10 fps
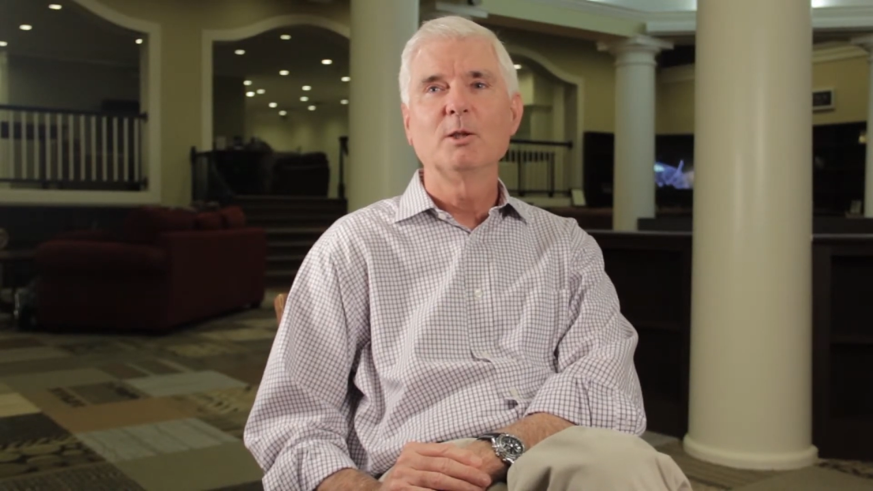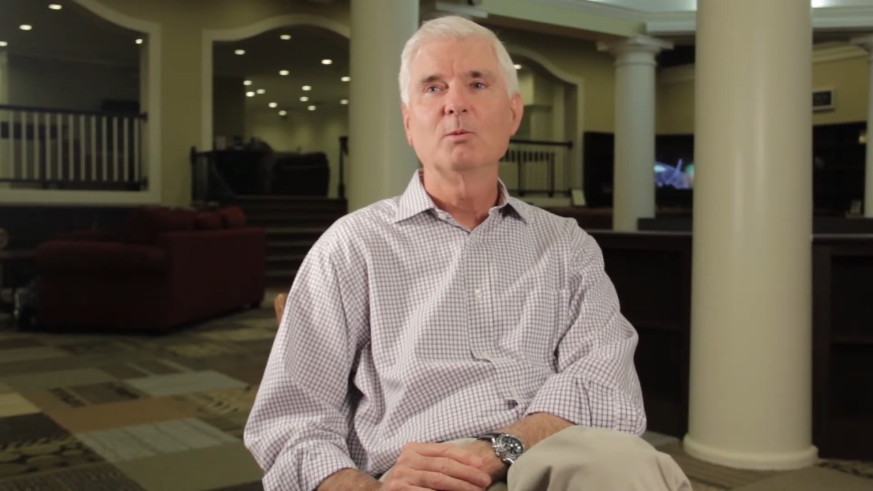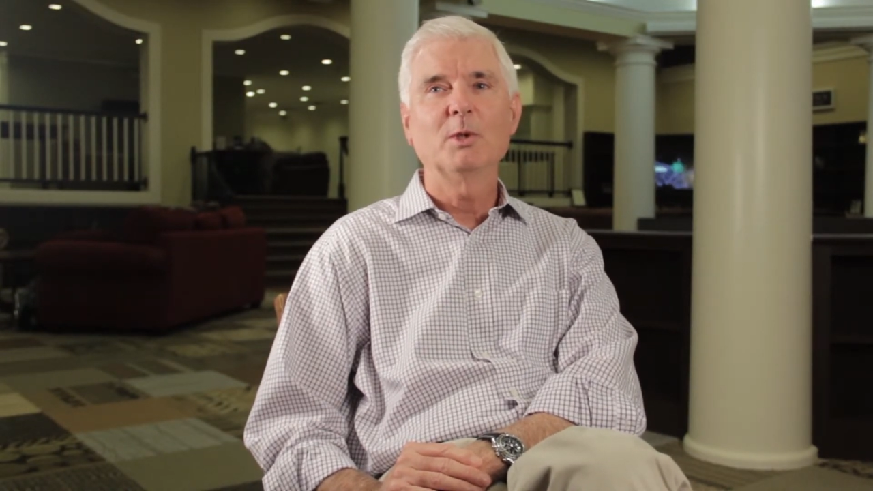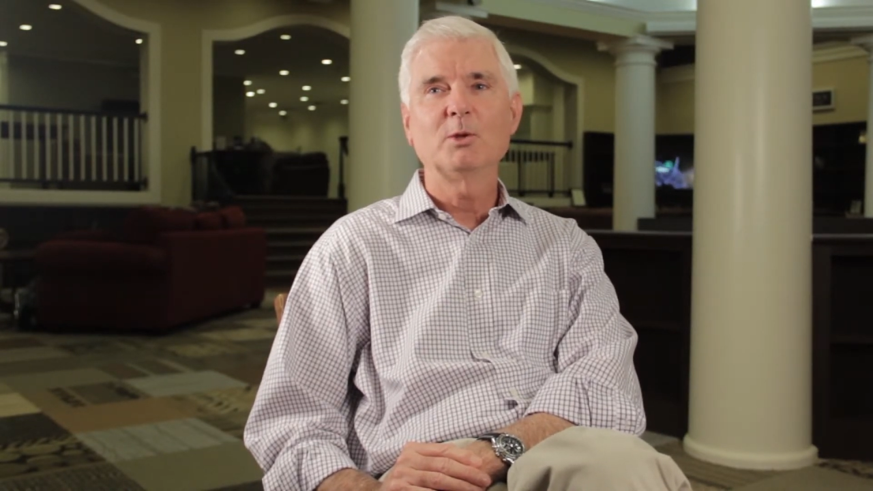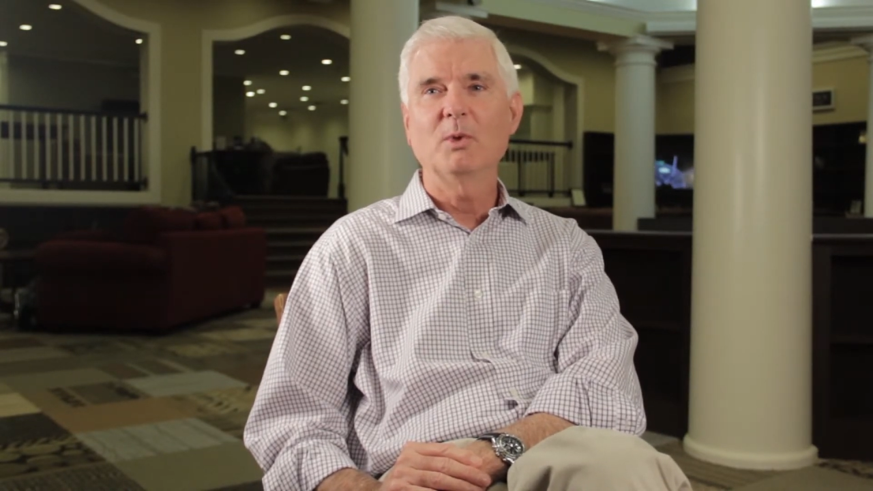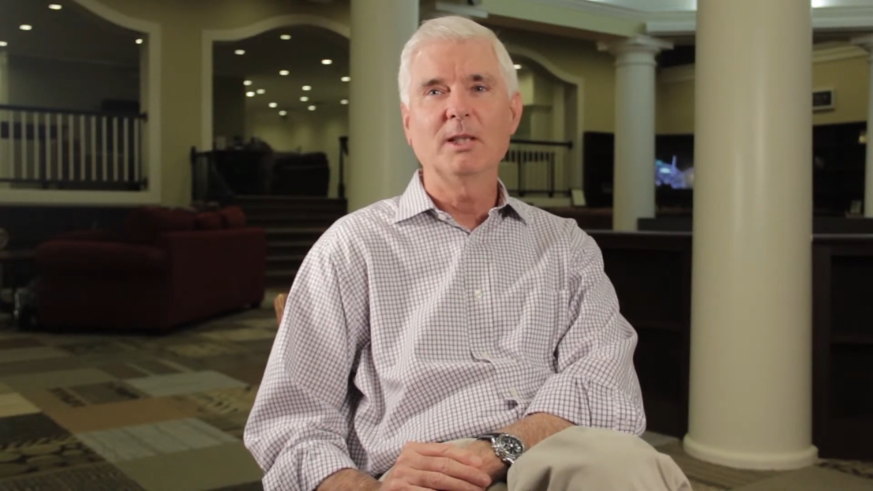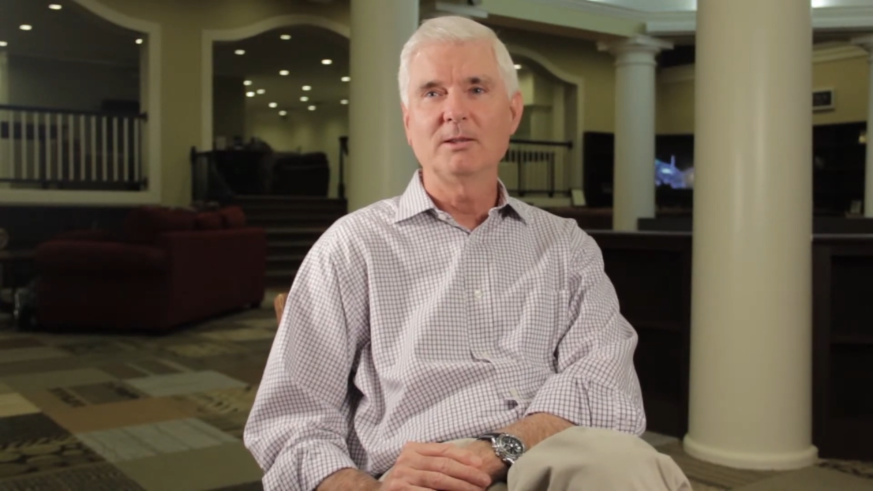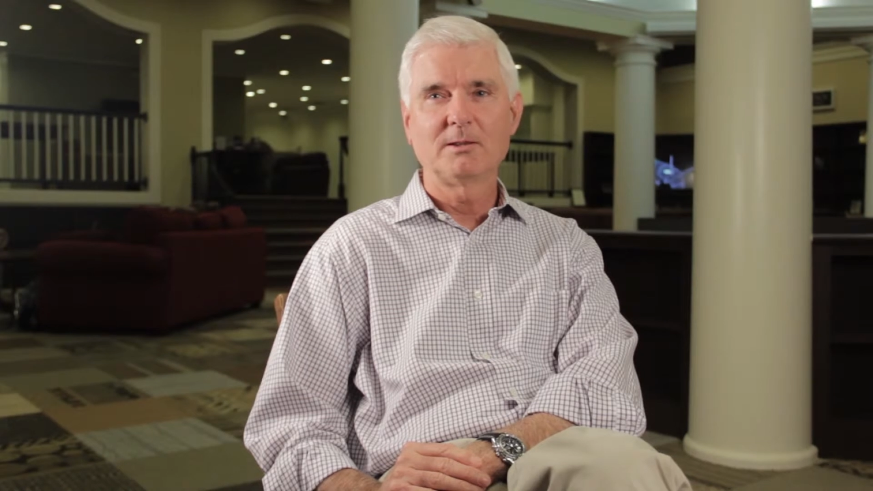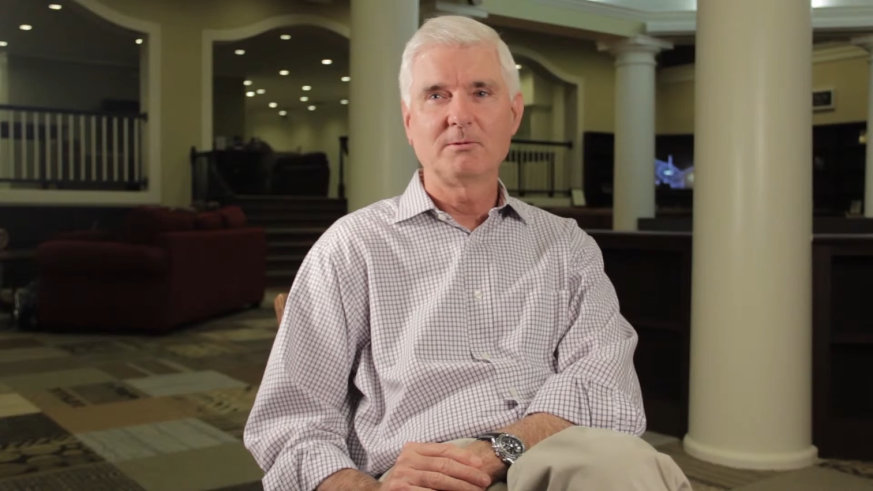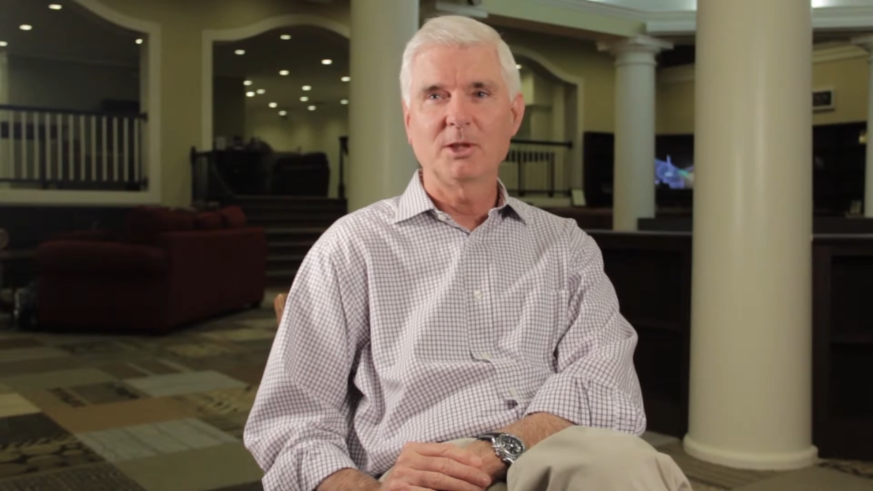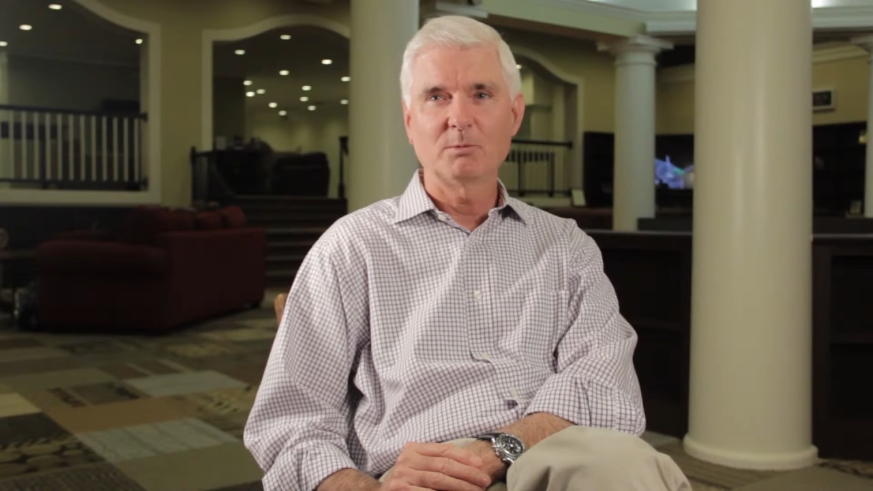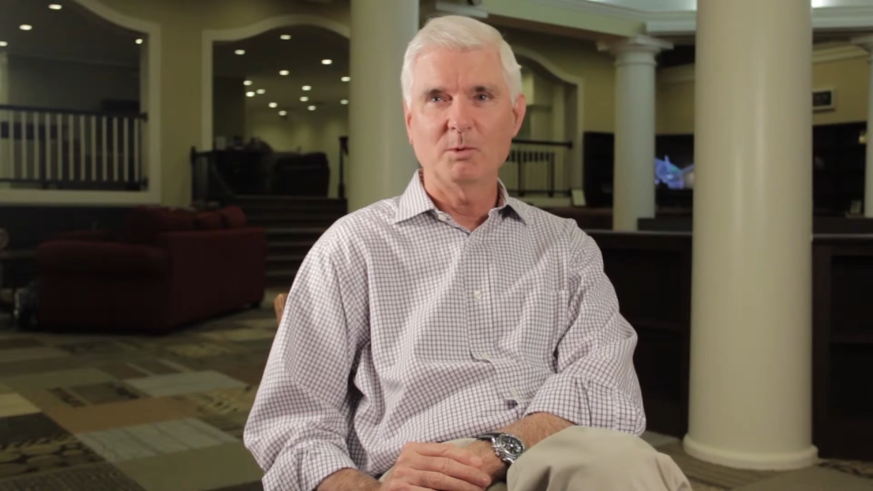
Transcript: which was just